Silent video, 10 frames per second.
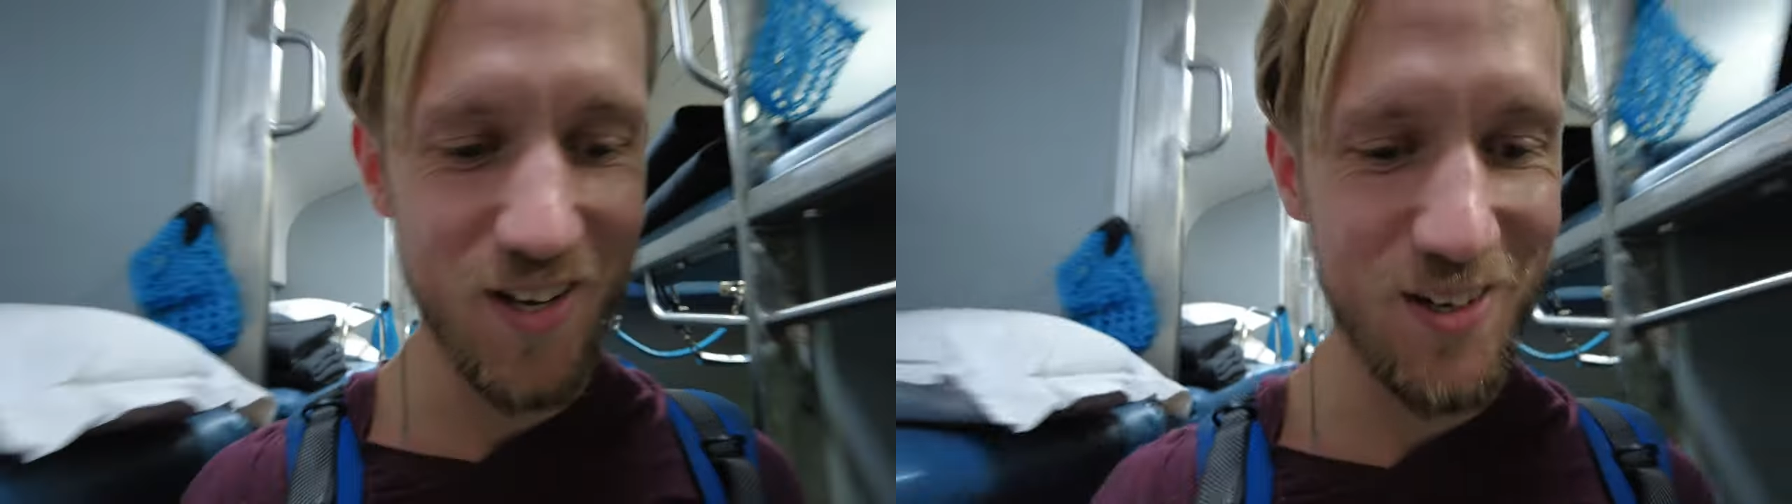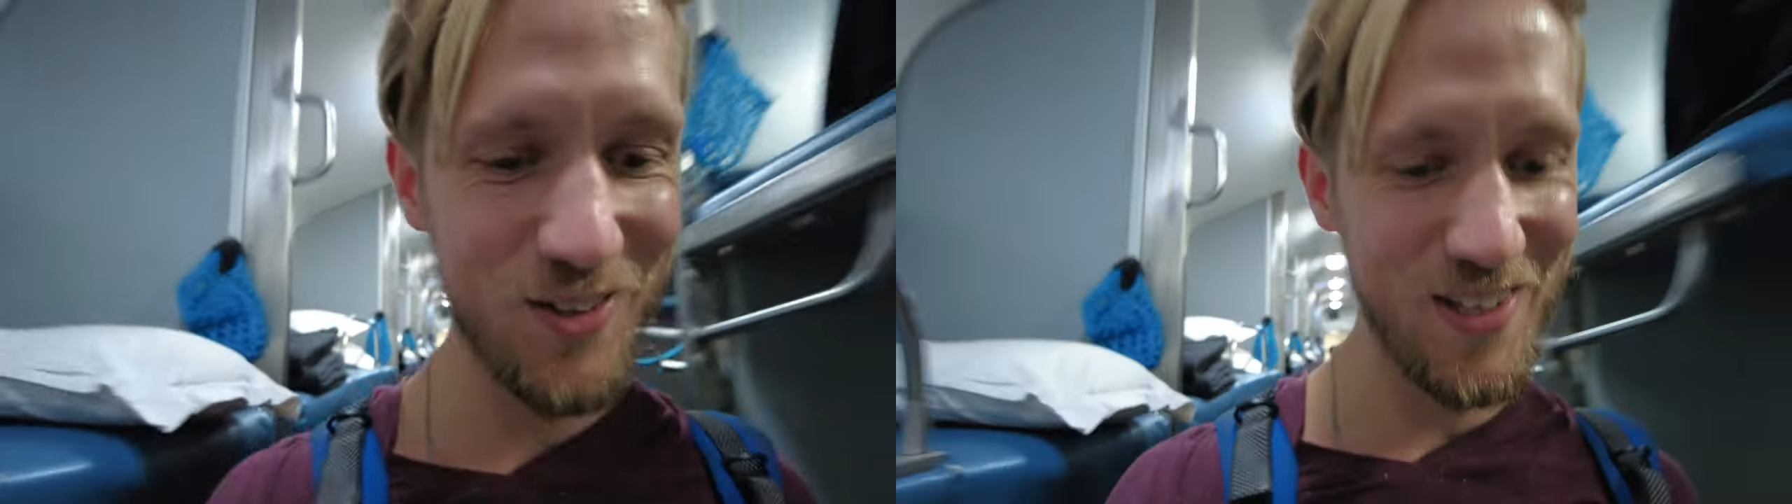
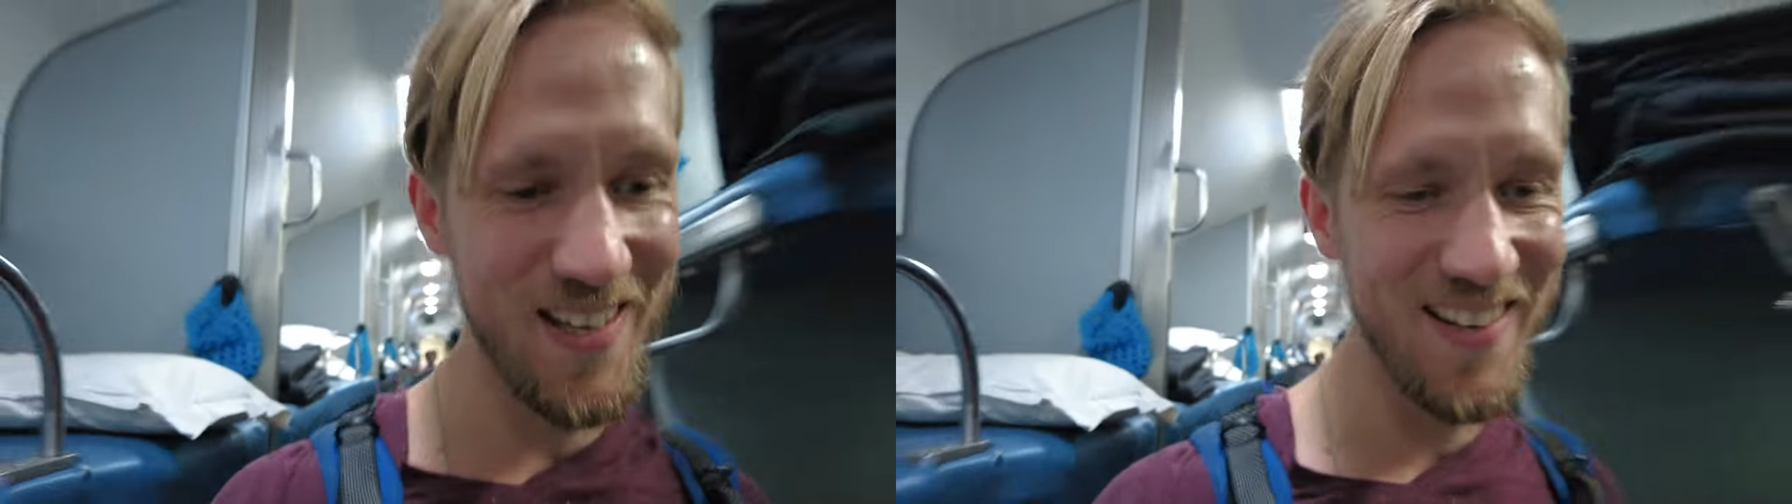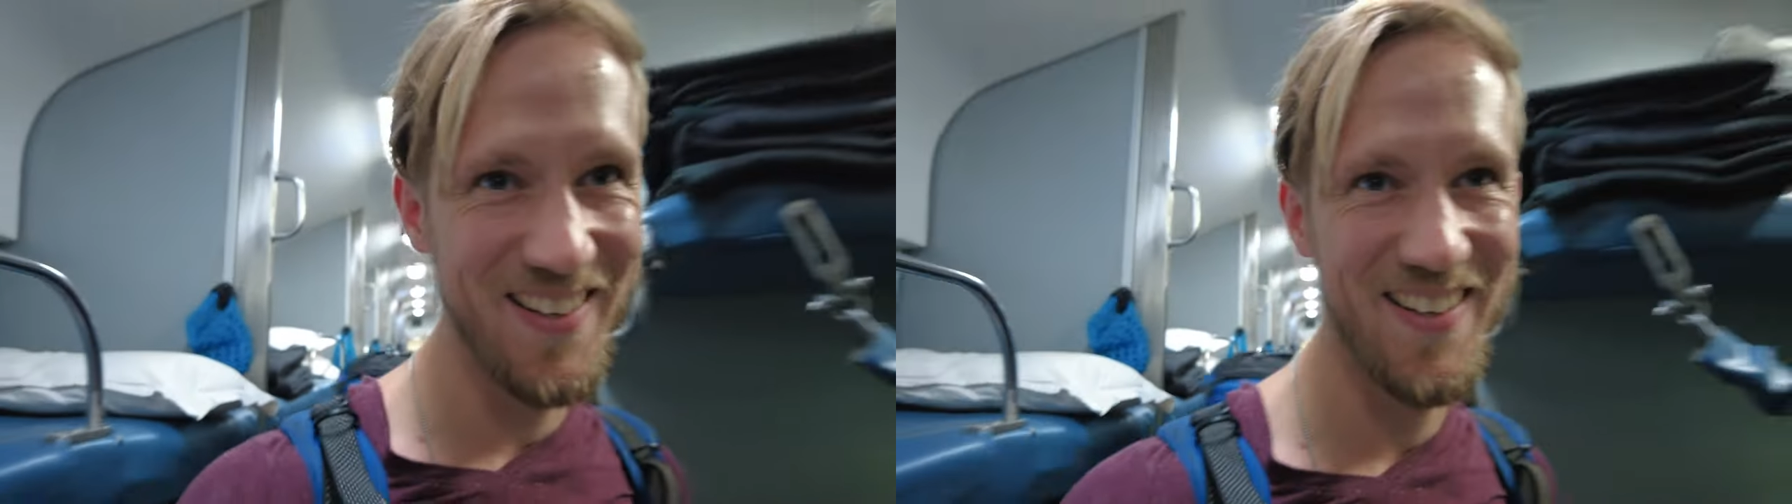out
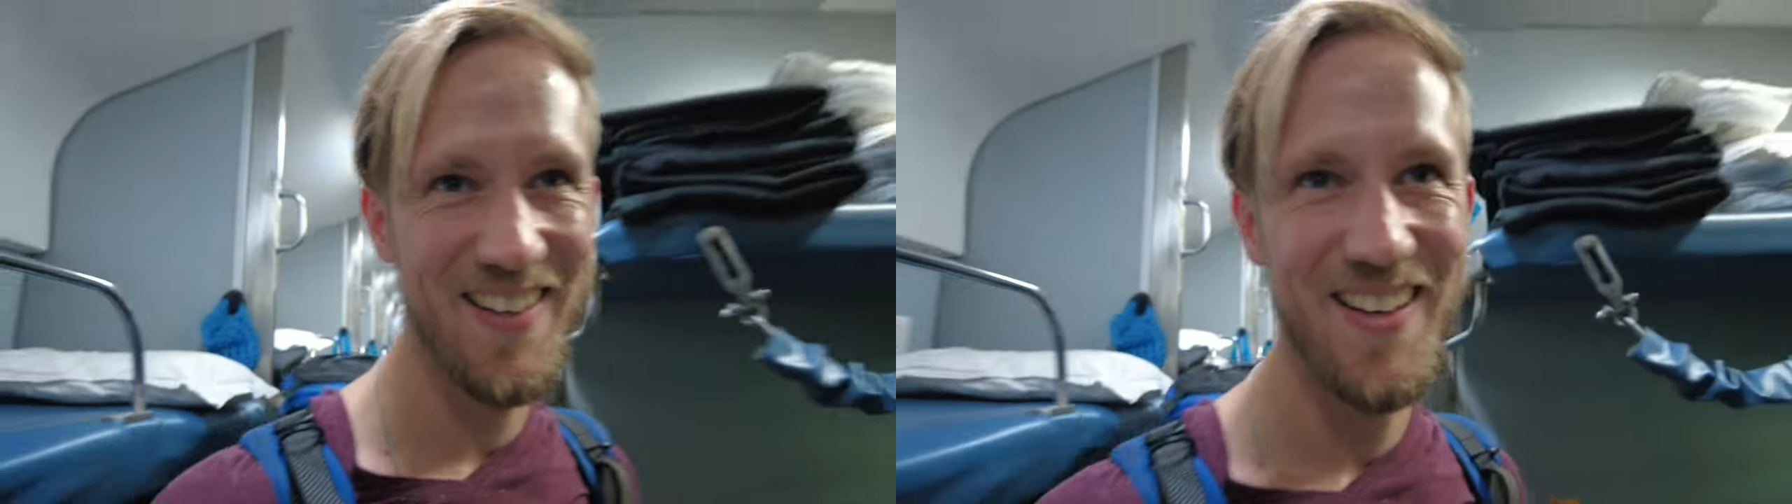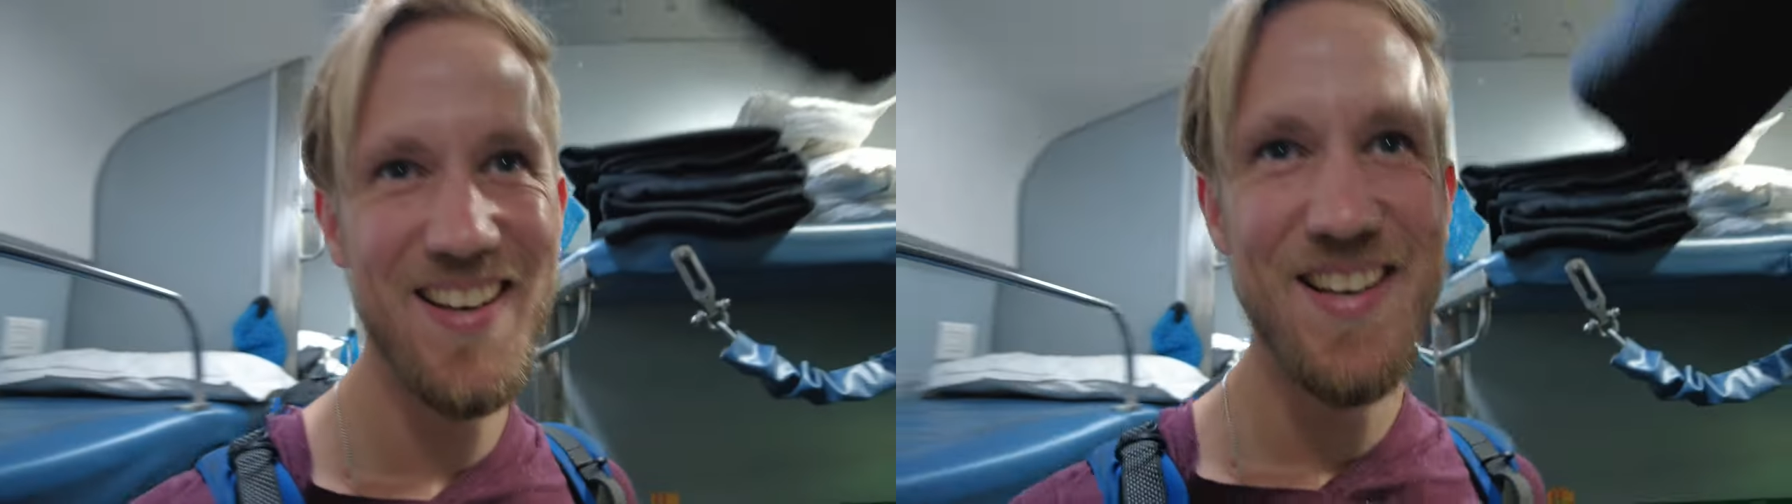
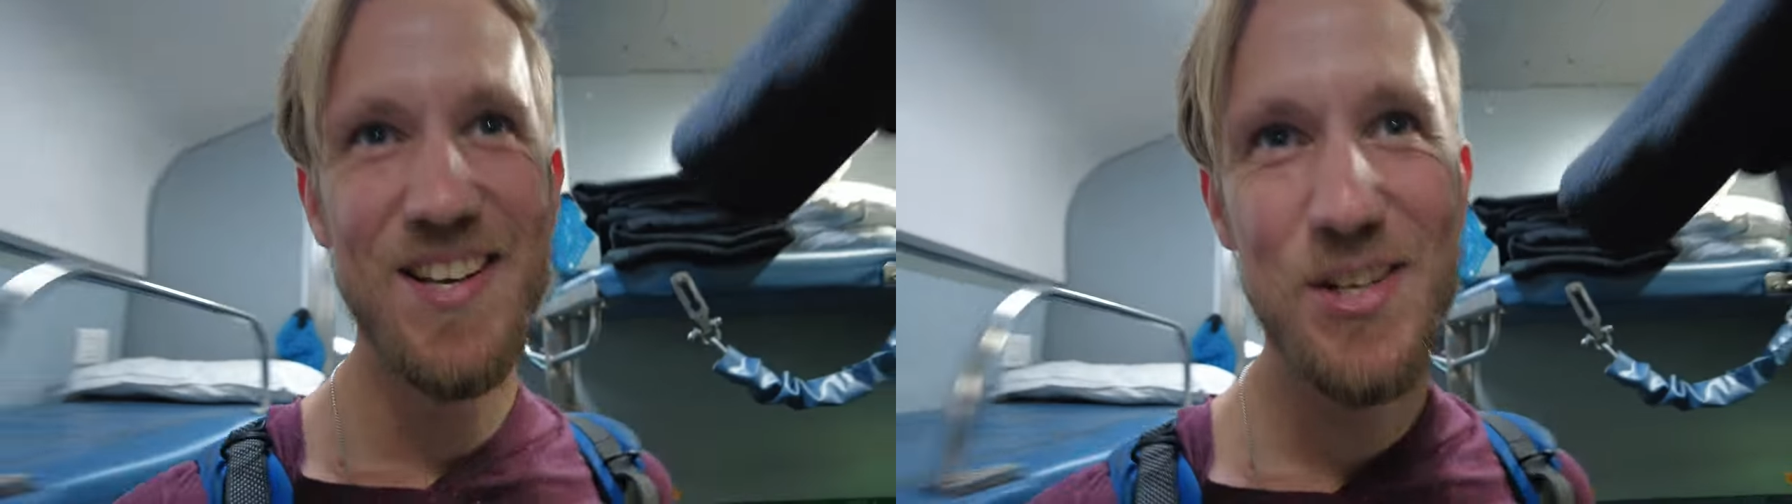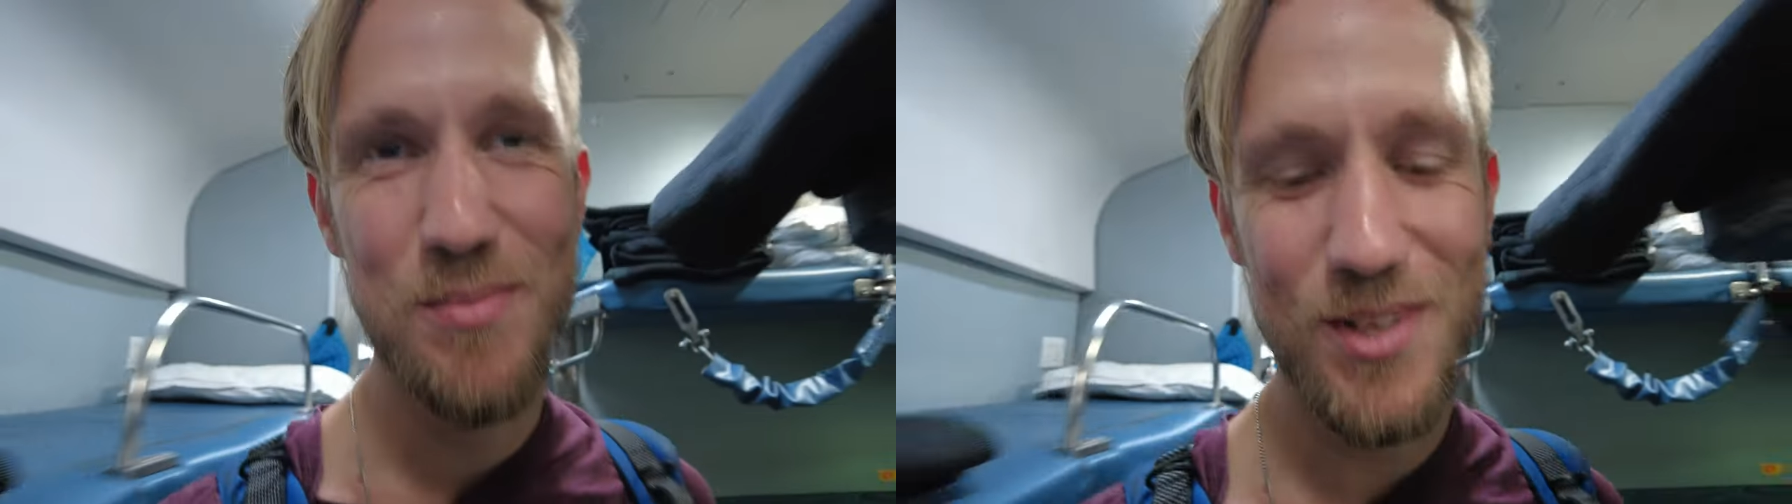
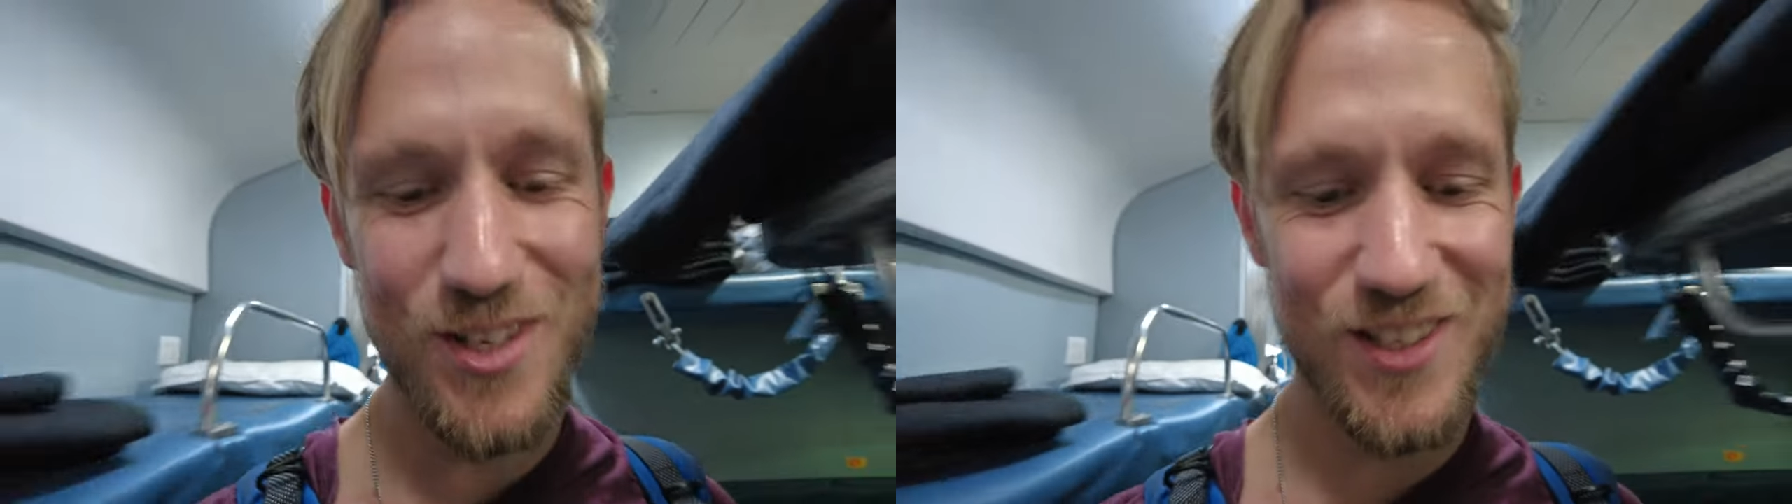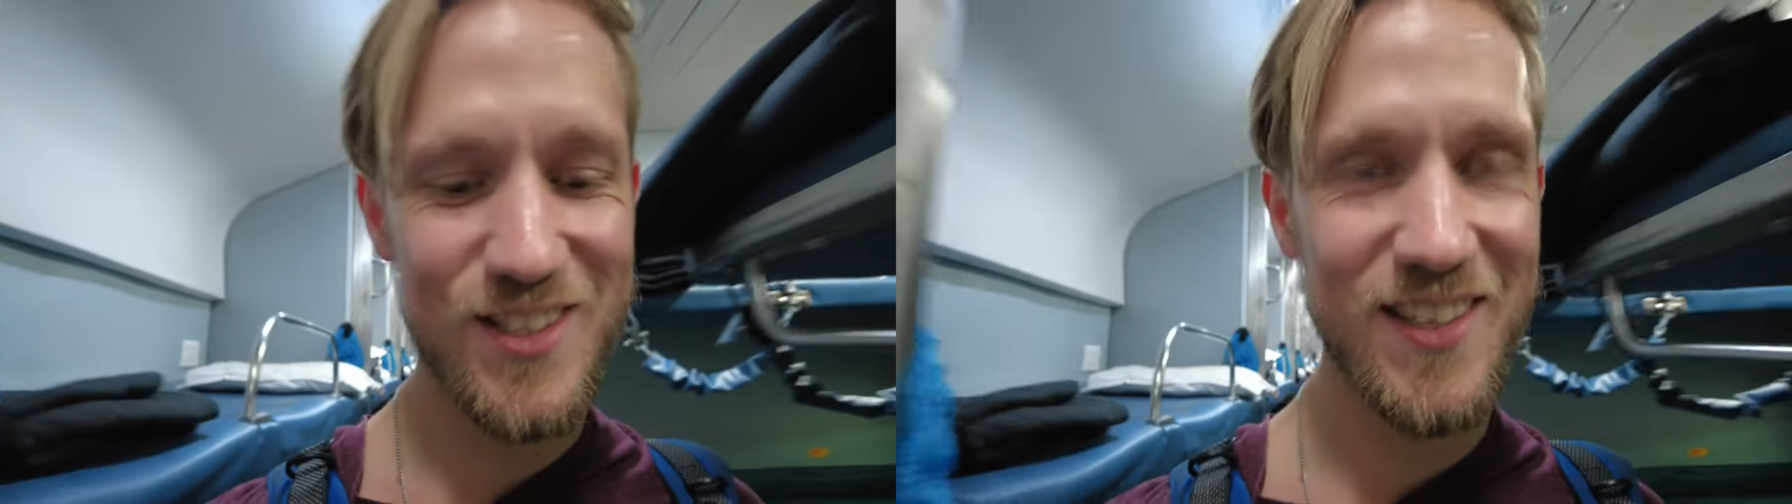
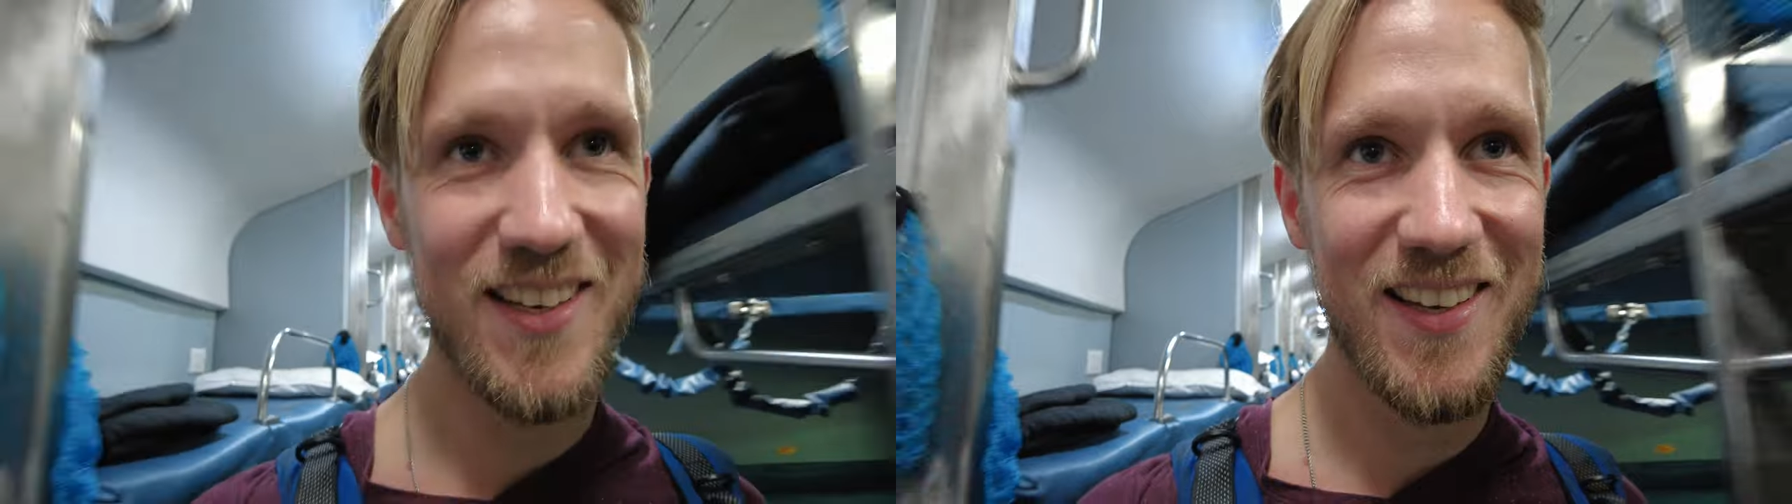because...